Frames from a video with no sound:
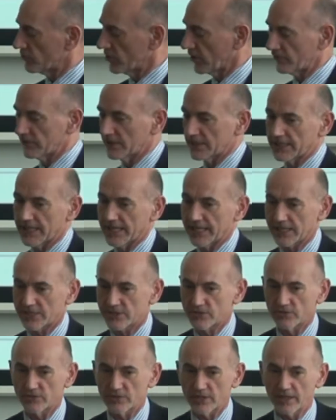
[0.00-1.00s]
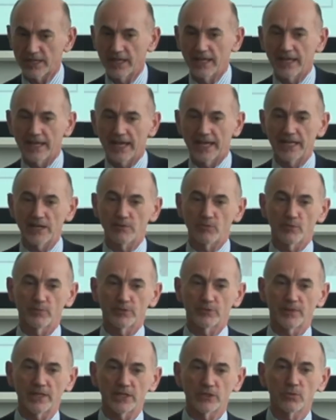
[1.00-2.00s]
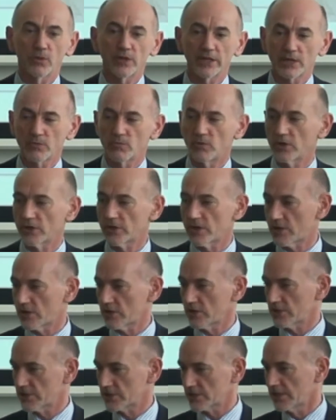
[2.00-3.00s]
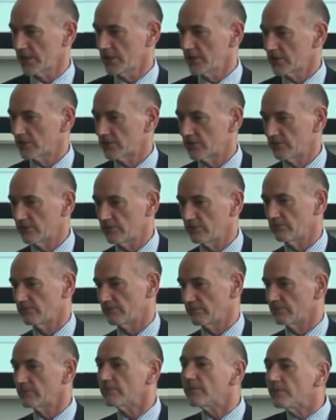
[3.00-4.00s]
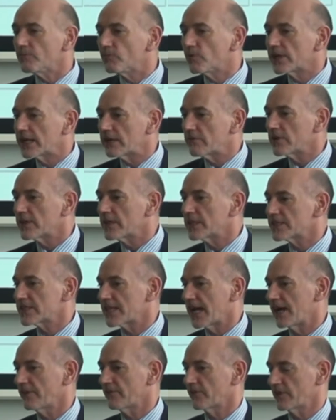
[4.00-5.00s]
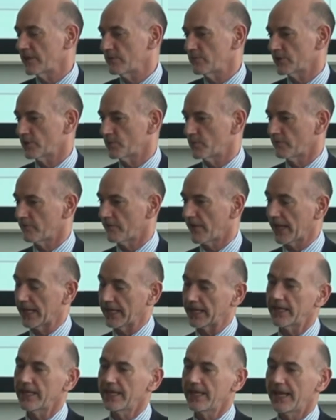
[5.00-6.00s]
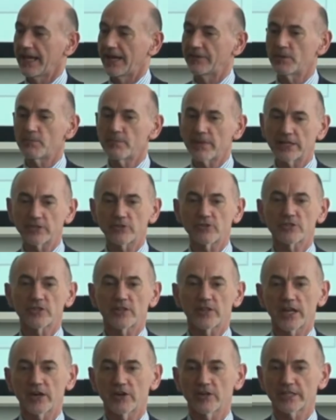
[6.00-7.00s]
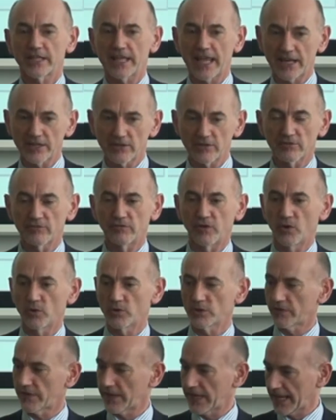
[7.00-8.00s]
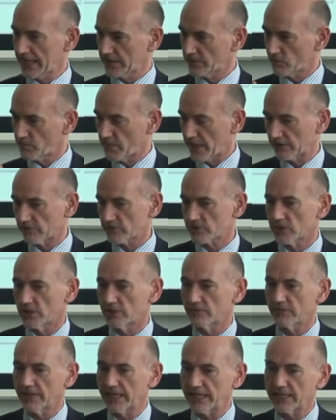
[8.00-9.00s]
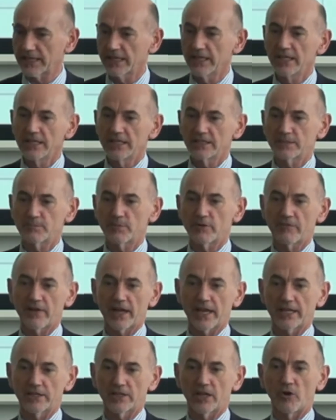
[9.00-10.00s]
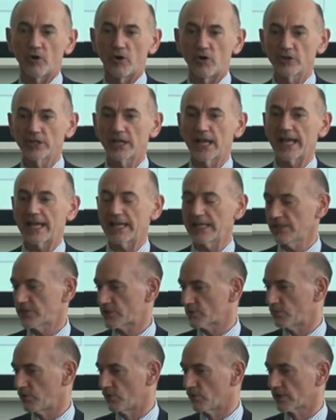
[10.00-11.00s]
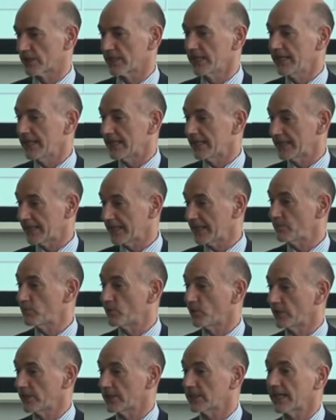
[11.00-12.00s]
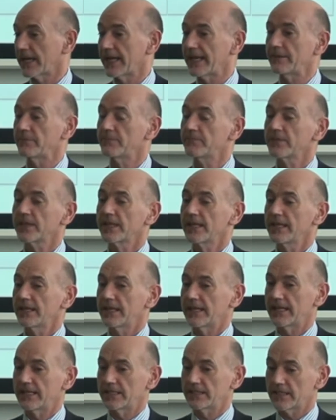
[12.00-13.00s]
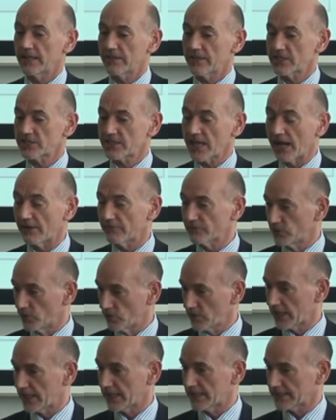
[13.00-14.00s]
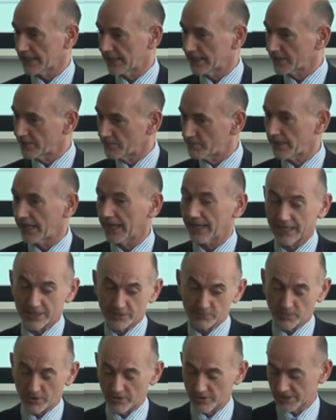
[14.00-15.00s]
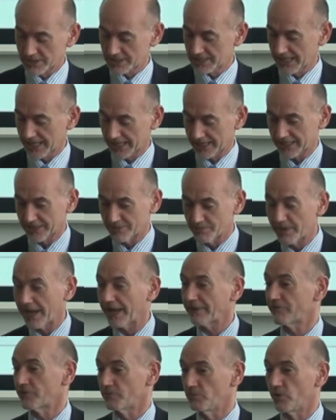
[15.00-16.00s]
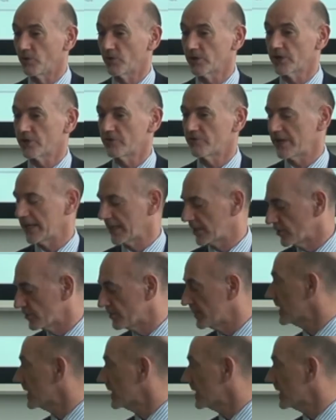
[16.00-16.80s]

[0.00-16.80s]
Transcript: roughly takes anywhere between 21 hours to whatever the staff are able to provide, and the mentors are there at the end of the phone, at the end of Microsoft Link, to provide online support at any point in time. And the staff know that and come back, as Paula said, come back for more on a regular